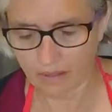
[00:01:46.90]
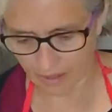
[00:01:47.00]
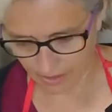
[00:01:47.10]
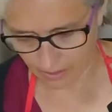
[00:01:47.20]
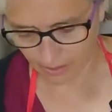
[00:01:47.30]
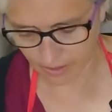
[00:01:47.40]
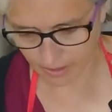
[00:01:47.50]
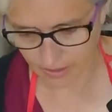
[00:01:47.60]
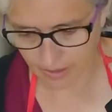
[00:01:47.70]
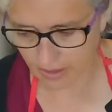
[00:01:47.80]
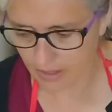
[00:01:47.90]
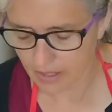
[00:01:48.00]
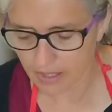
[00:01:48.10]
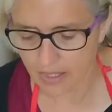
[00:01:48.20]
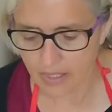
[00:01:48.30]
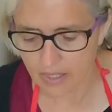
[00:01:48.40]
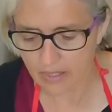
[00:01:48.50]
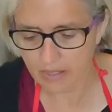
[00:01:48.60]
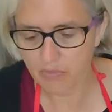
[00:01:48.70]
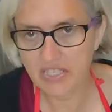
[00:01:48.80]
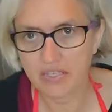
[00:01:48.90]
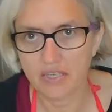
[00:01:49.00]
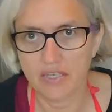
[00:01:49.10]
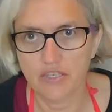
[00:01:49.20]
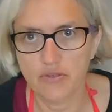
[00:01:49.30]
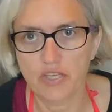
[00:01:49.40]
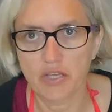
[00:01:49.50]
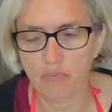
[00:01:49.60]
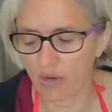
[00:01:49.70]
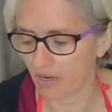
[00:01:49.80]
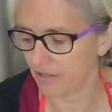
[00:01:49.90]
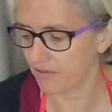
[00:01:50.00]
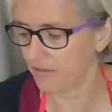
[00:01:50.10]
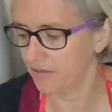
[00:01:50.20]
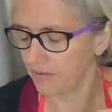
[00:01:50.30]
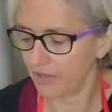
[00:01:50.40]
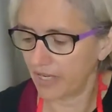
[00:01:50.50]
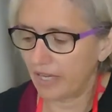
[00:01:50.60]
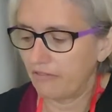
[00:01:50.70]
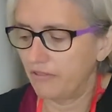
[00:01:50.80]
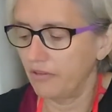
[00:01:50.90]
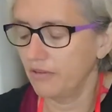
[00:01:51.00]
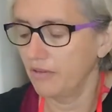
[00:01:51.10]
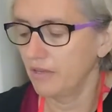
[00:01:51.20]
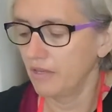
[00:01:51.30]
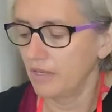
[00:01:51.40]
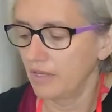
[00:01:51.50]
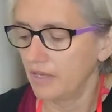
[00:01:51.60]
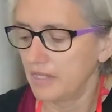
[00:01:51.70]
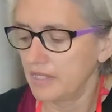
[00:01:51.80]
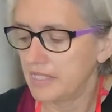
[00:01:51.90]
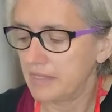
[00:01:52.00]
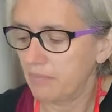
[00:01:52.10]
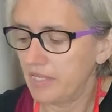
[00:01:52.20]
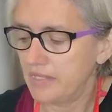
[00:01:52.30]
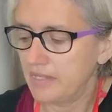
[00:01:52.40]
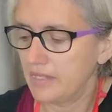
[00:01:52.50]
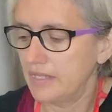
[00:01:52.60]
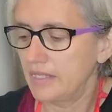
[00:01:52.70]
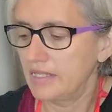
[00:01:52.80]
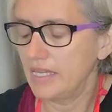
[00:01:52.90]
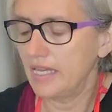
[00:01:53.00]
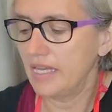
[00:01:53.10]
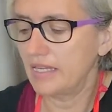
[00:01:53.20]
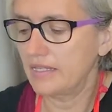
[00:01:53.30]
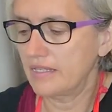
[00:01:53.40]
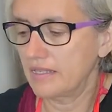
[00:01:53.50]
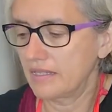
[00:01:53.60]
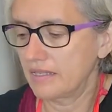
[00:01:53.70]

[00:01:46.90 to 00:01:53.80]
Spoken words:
Now is the bit tricky part where I have to split the eggs.